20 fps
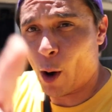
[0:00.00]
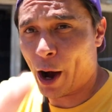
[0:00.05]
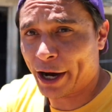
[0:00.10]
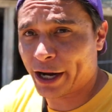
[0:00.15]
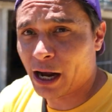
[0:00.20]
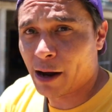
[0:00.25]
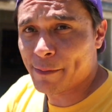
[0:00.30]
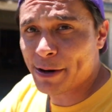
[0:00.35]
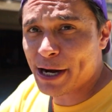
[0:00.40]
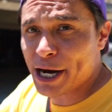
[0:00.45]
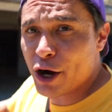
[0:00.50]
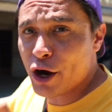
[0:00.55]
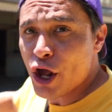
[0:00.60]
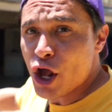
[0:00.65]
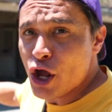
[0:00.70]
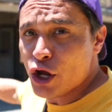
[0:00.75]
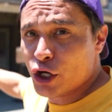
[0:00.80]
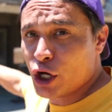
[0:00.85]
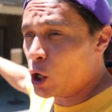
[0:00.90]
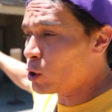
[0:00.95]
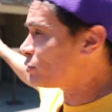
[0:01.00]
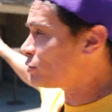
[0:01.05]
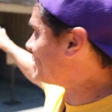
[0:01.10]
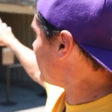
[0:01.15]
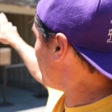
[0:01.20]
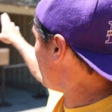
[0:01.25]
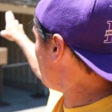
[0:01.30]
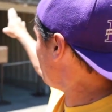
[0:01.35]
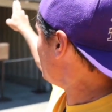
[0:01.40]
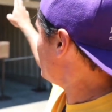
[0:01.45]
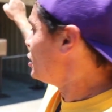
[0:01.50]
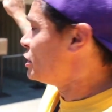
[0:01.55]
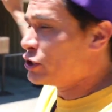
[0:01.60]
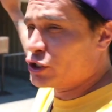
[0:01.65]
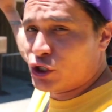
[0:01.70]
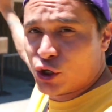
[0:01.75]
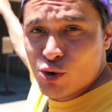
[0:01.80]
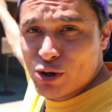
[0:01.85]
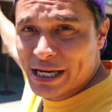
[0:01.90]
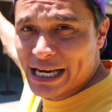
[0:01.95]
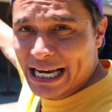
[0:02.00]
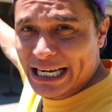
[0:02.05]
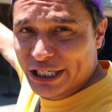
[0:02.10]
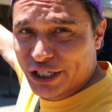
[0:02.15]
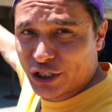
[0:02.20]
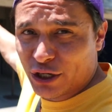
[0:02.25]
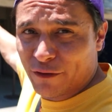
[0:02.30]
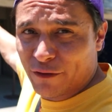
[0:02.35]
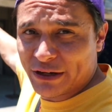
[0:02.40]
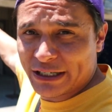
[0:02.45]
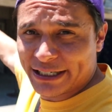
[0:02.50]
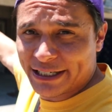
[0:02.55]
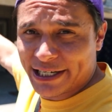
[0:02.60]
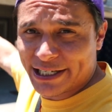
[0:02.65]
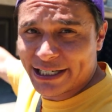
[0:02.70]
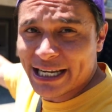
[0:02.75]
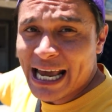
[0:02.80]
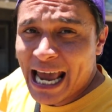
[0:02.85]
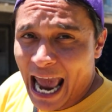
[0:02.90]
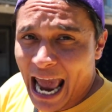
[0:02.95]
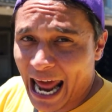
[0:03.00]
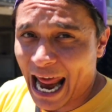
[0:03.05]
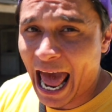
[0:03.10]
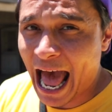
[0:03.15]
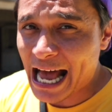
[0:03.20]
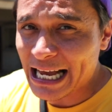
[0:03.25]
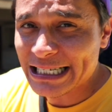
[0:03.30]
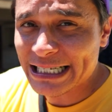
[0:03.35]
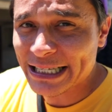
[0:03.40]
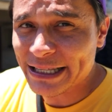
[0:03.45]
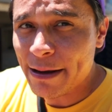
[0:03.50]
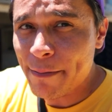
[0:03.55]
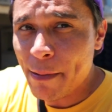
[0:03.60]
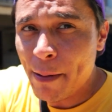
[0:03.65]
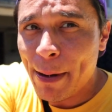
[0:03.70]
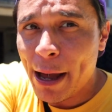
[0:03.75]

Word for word: gonna wanna come here, Ghost Town, to guest services and ask them